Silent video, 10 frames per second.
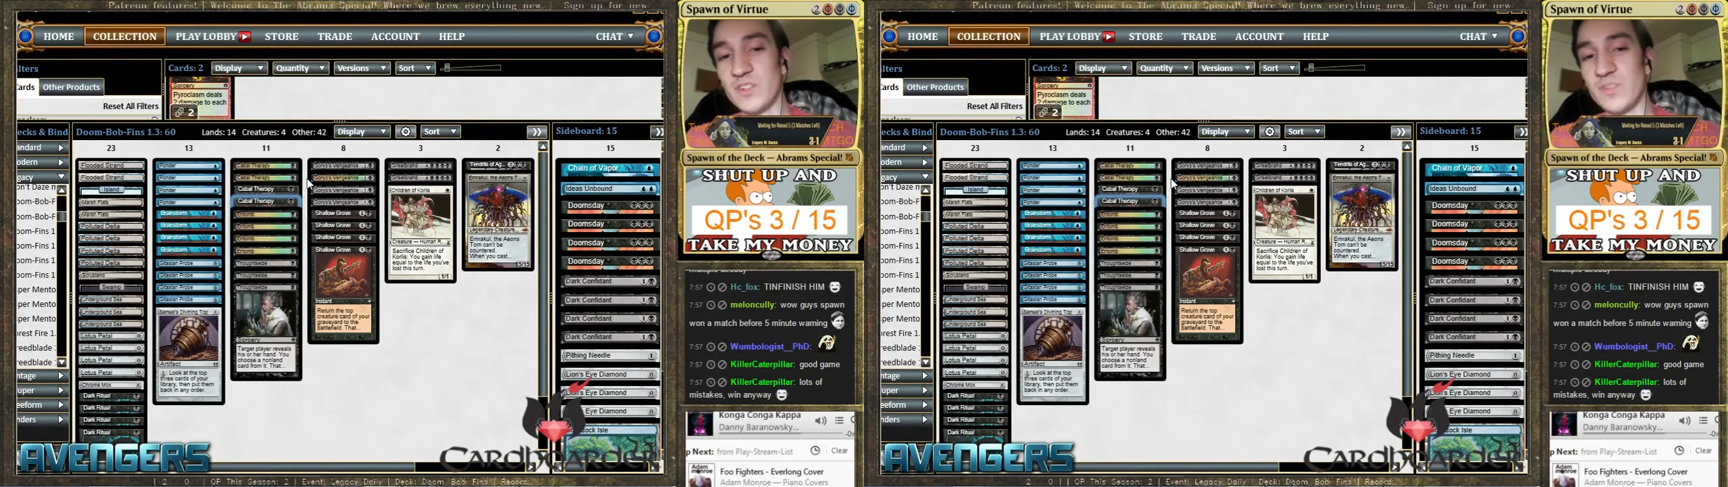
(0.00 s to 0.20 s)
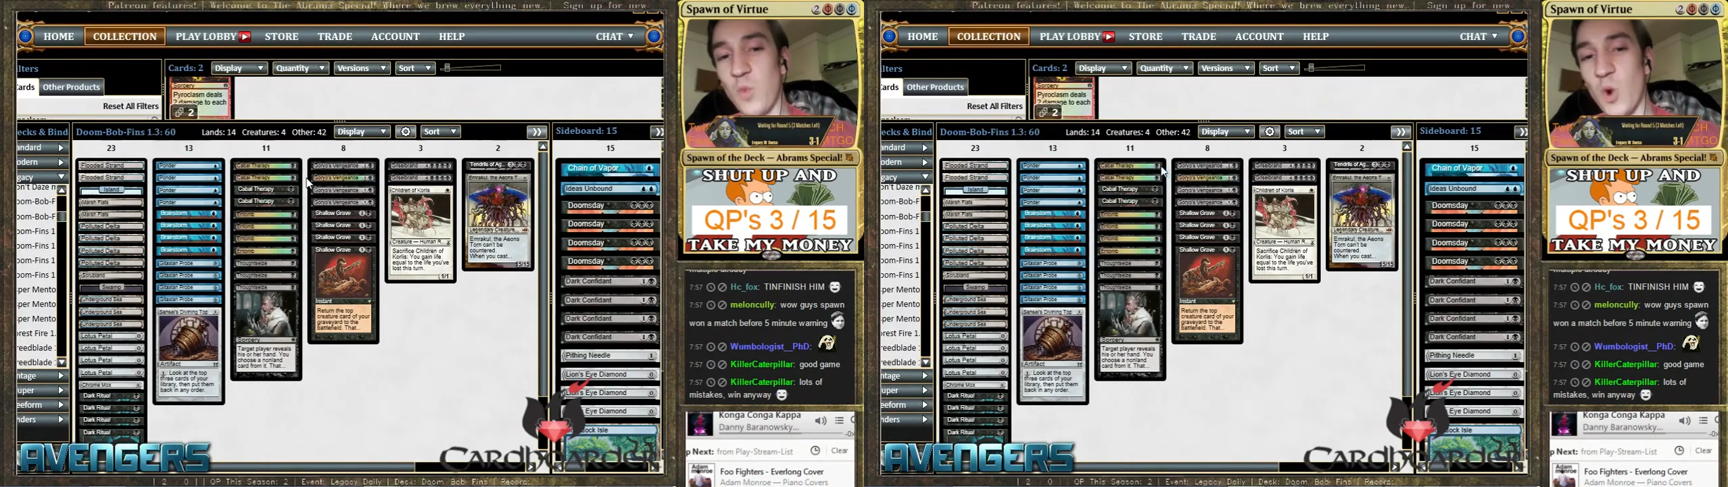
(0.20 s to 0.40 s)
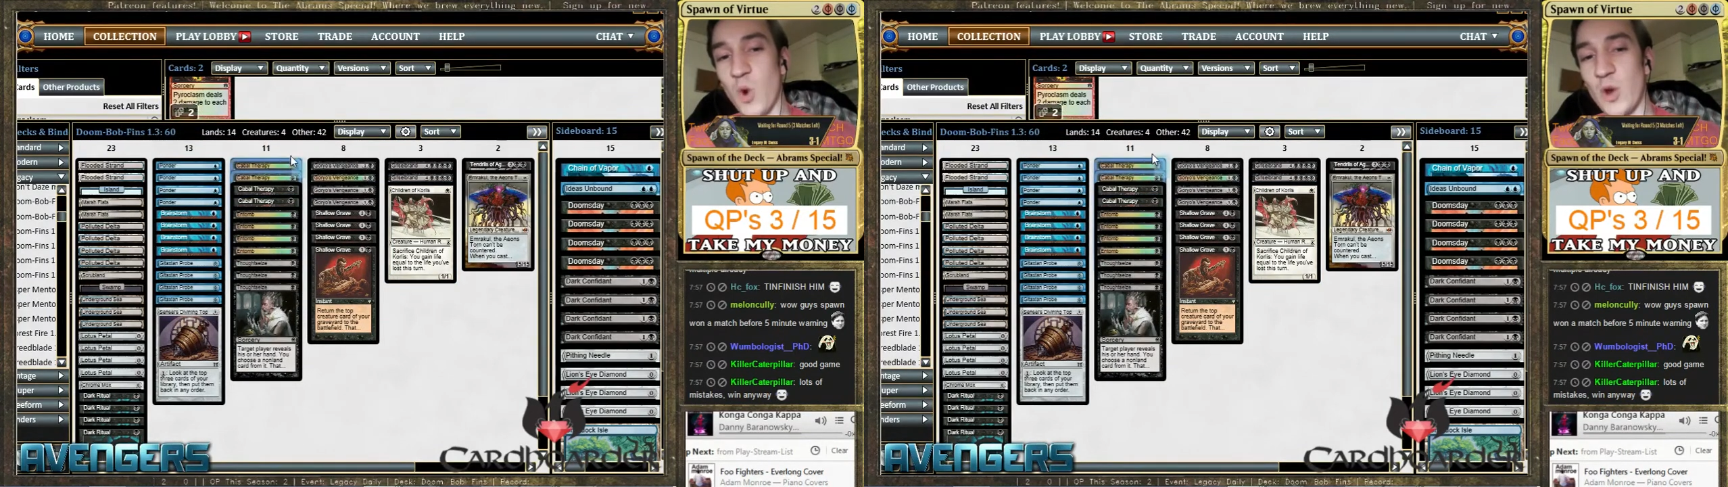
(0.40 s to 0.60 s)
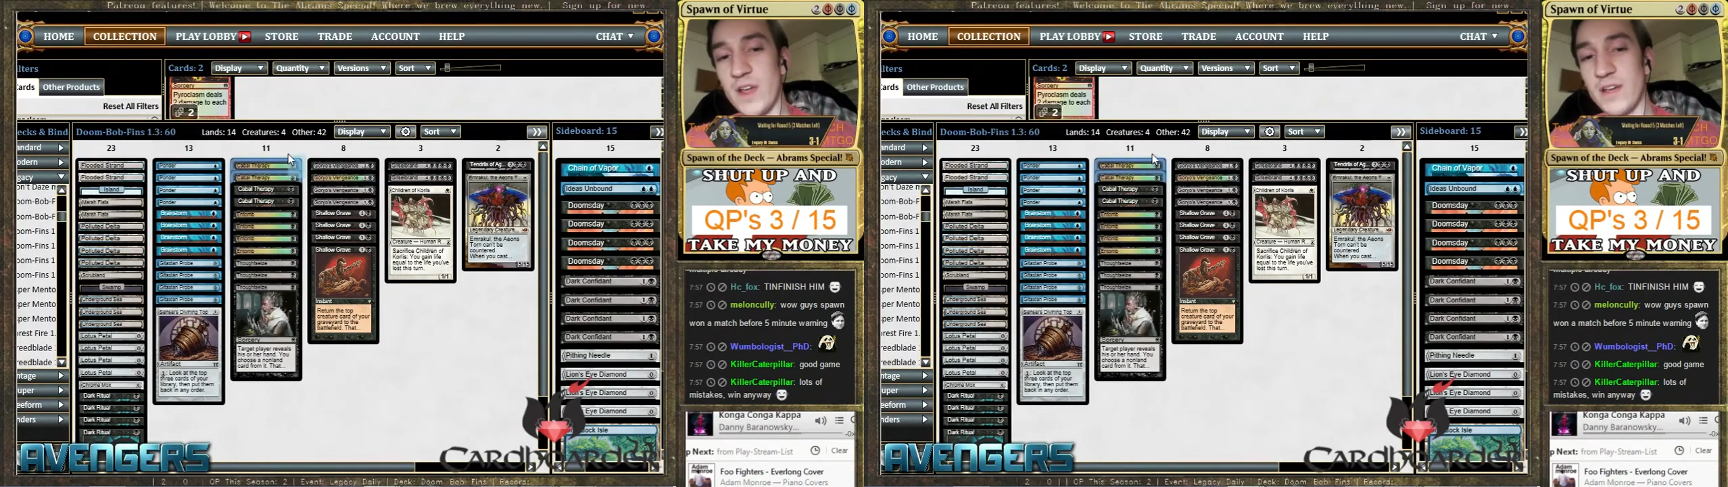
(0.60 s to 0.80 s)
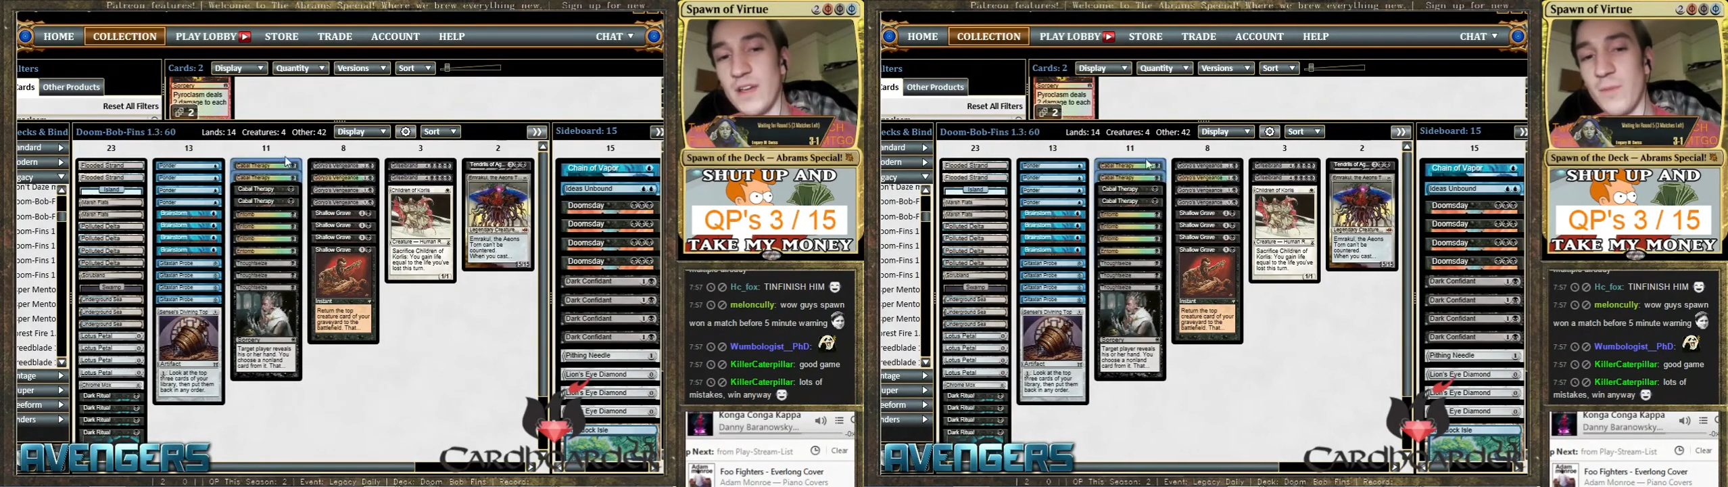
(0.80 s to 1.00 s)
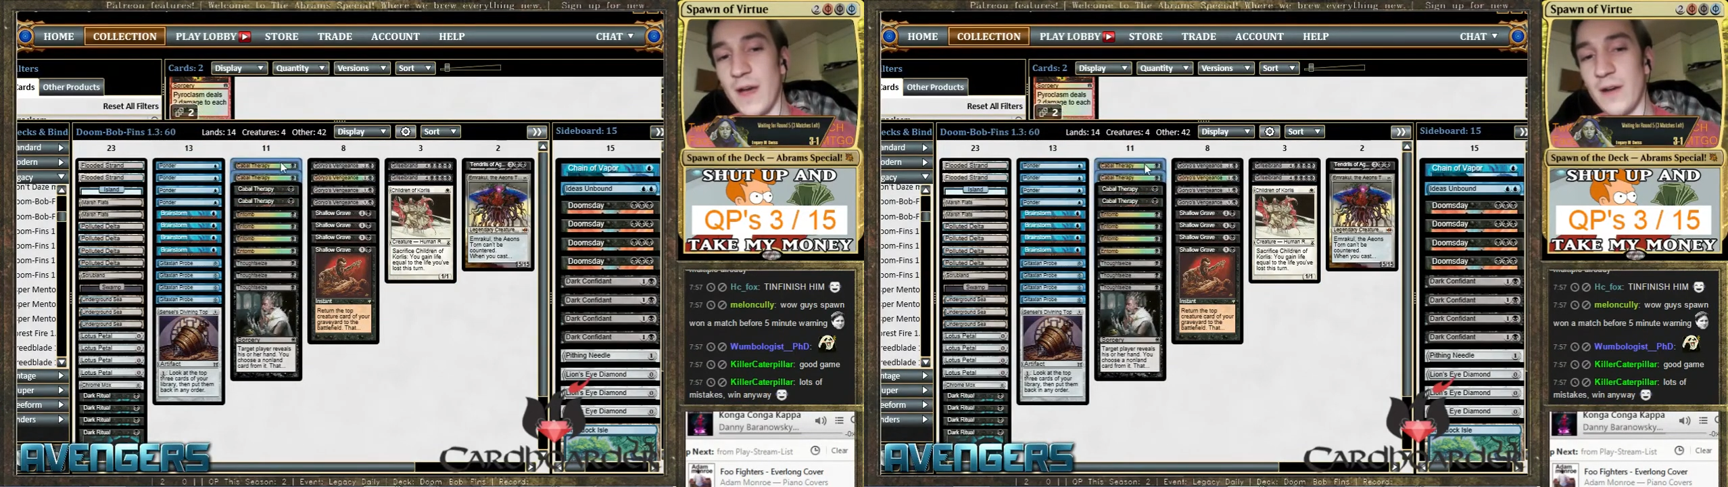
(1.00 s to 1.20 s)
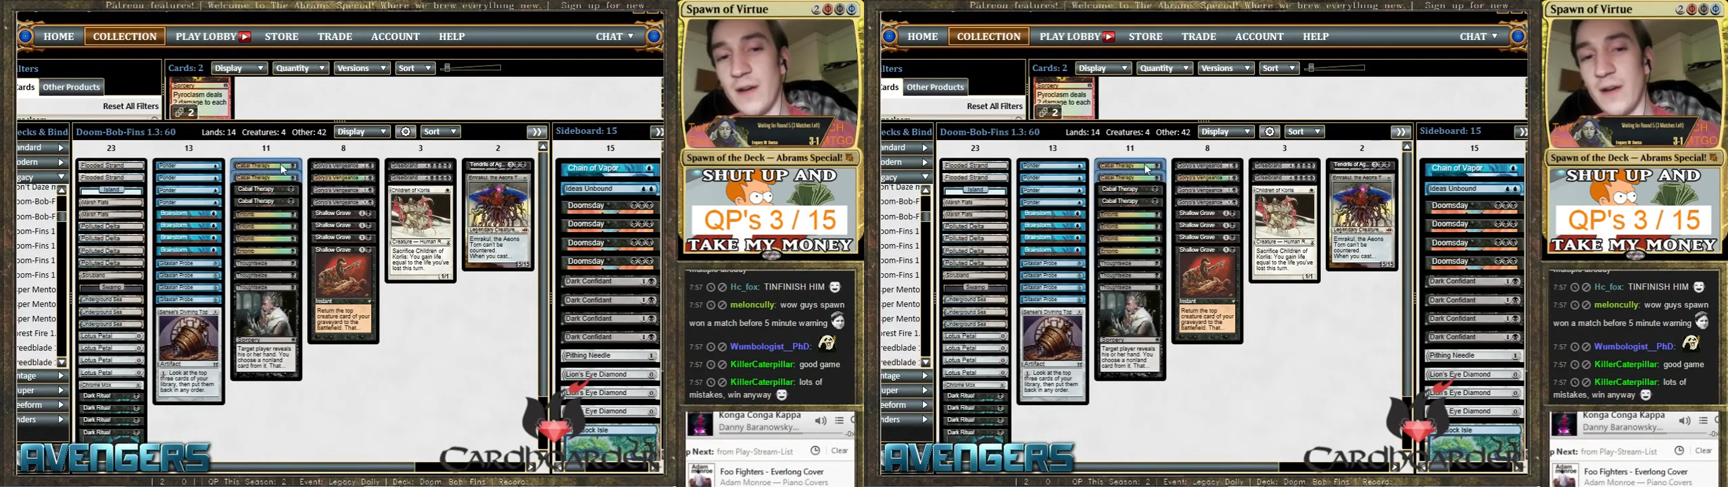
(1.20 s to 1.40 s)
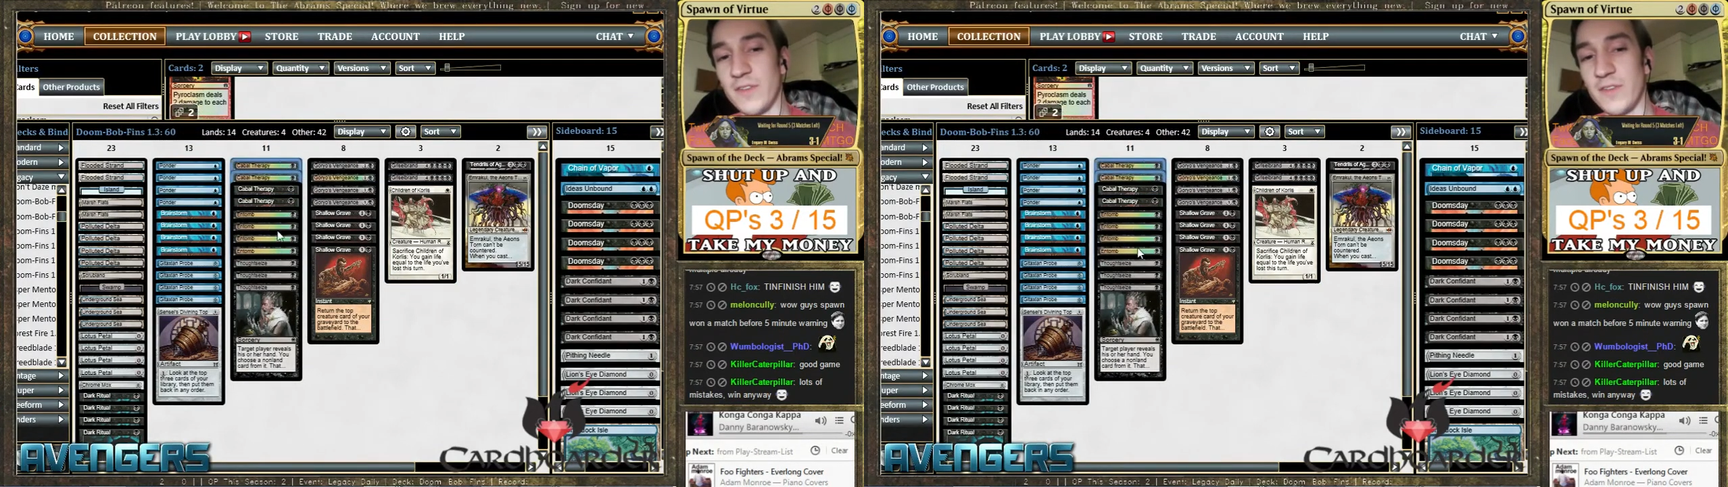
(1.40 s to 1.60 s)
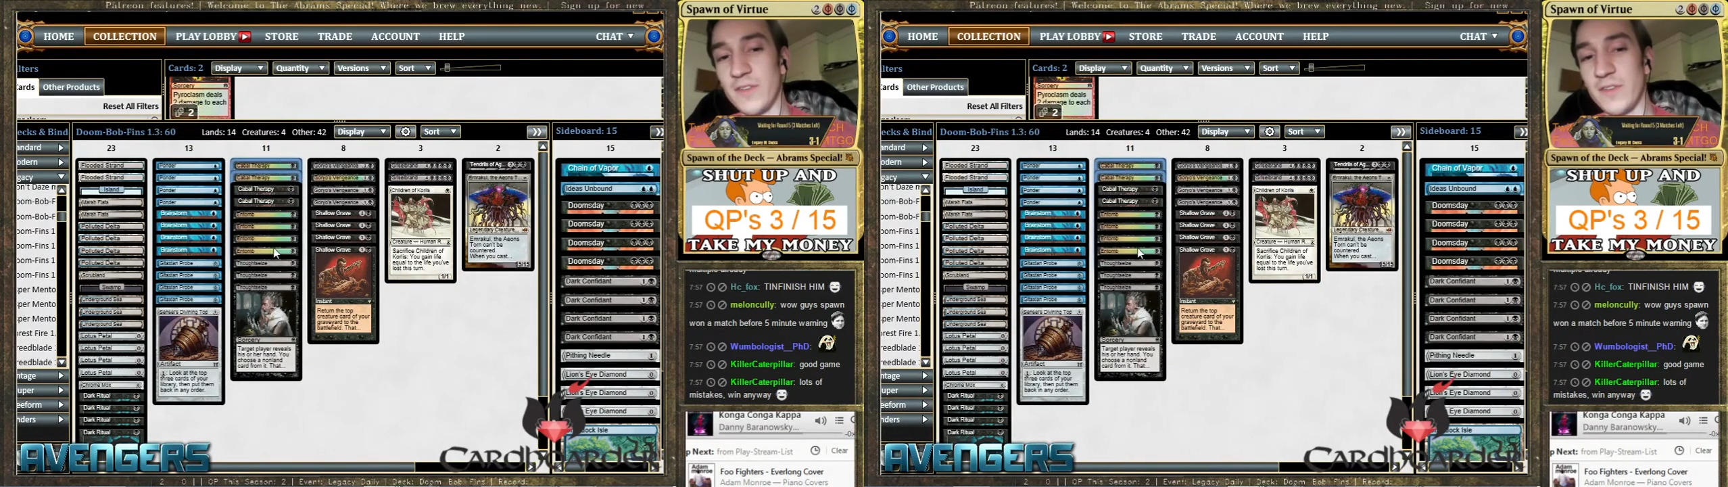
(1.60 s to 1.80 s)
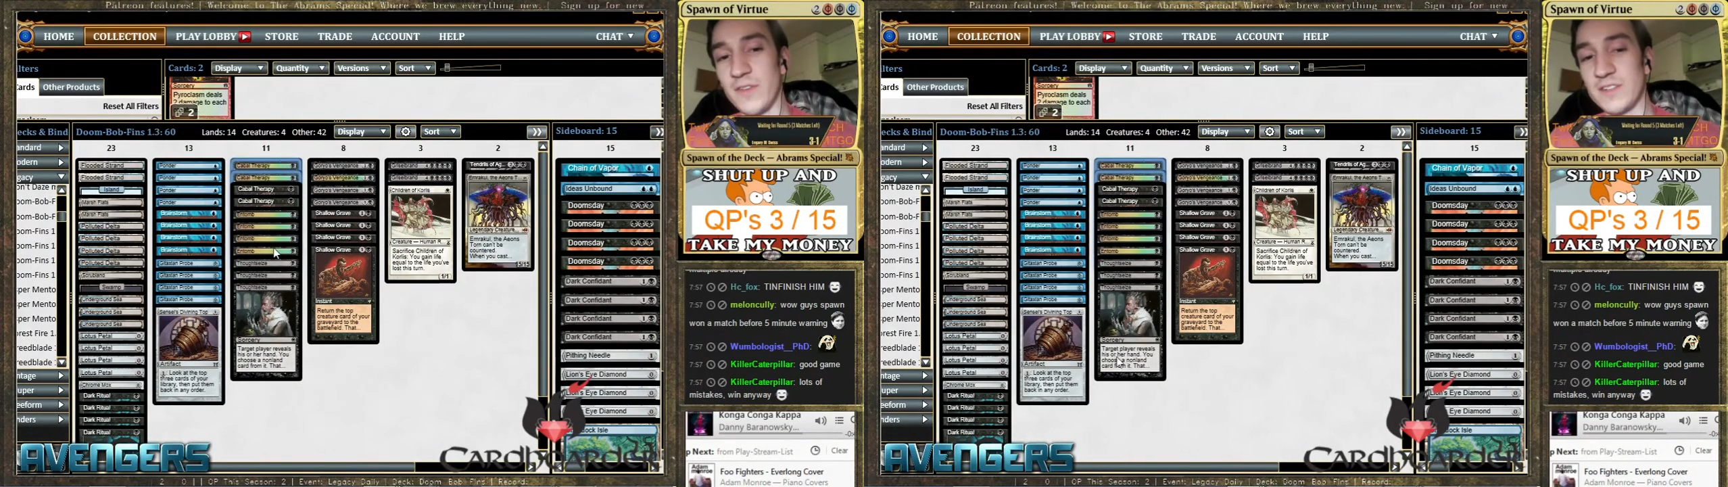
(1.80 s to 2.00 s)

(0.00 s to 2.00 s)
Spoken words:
worrying about things that we didn't need